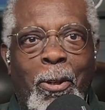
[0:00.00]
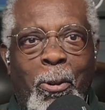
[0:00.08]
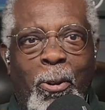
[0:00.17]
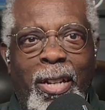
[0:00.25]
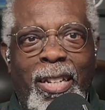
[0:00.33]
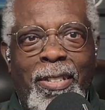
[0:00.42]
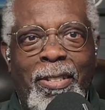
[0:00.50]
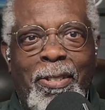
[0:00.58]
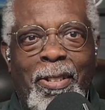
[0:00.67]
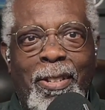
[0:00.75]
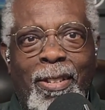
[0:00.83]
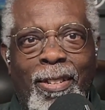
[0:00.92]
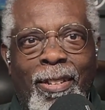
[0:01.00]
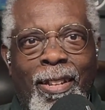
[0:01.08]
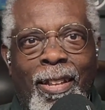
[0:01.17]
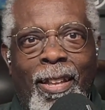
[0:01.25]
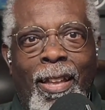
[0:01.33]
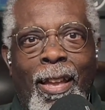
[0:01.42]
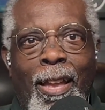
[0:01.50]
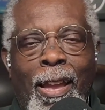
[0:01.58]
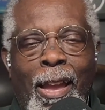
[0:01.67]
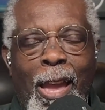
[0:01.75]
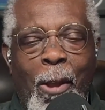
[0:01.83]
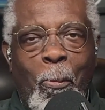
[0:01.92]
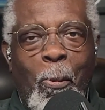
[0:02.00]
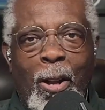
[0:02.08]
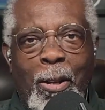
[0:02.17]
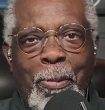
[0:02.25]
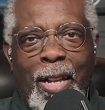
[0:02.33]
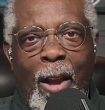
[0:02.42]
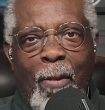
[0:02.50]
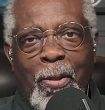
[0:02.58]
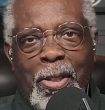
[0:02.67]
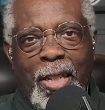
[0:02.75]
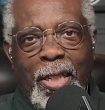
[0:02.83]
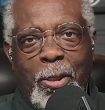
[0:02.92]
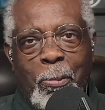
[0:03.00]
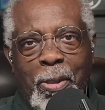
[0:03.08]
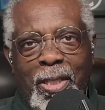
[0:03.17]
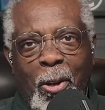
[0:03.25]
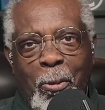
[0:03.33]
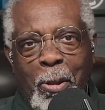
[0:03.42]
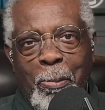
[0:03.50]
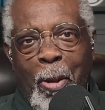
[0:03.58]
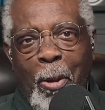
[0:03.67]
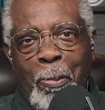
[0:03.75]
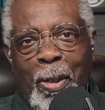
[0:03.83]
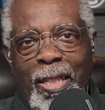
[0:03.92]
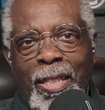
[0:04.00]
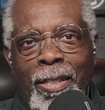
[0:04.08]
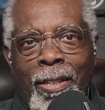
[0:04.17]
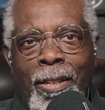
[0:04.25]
Greetings and welcome to Conversation with Tony Mobley.